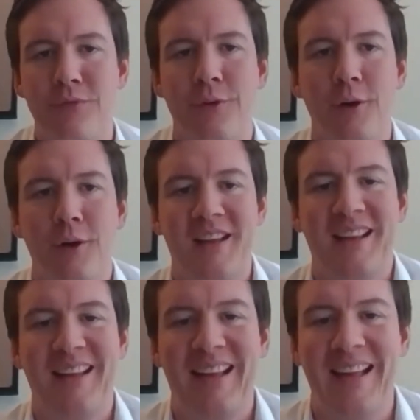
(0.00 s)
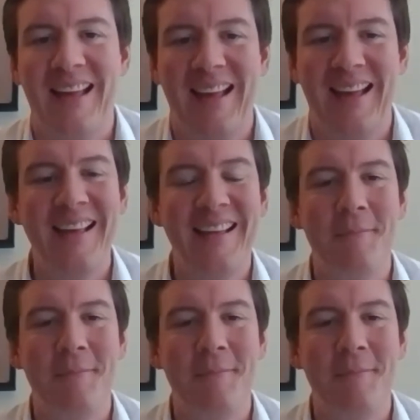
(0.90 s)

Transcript: for the